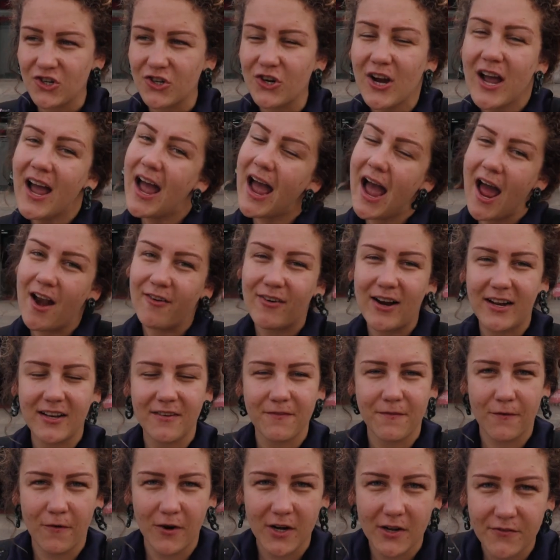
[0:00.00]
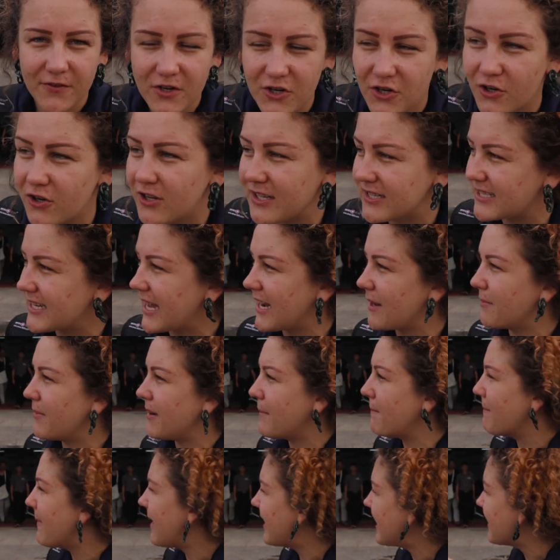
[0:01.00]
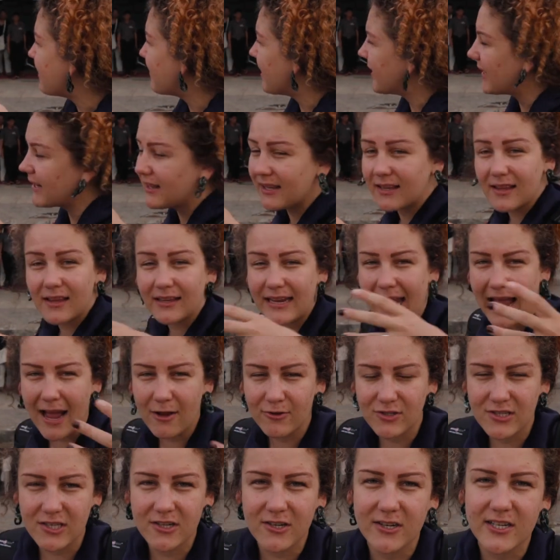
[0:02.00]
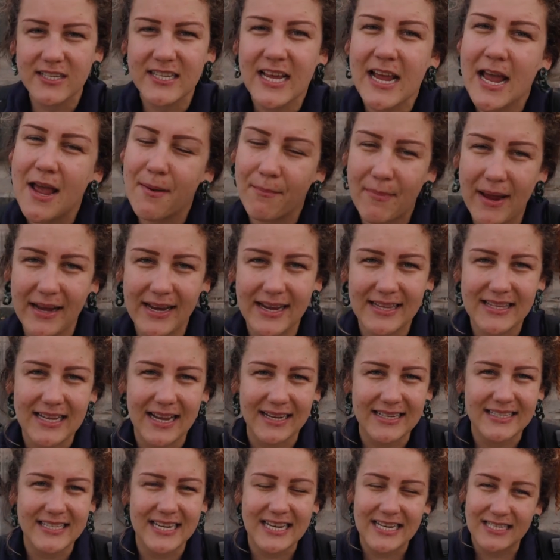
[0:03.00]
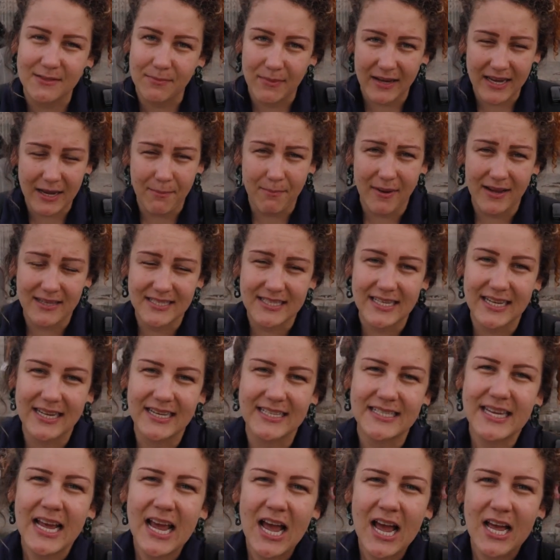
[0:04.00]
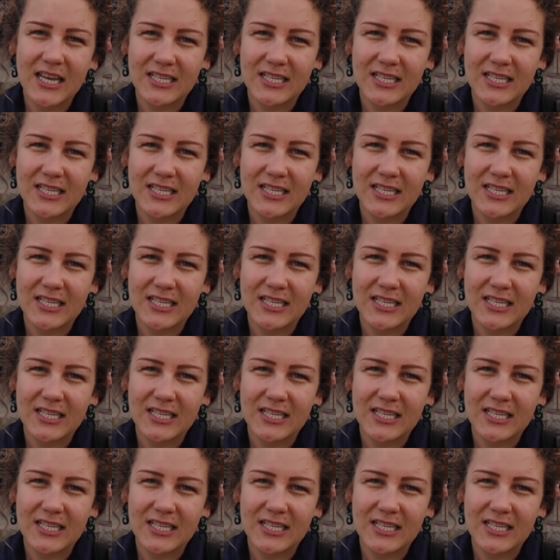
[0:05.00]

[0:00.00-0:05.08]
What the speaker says: you, and right in front of you is gonna be many little counters, many taxis, many buses.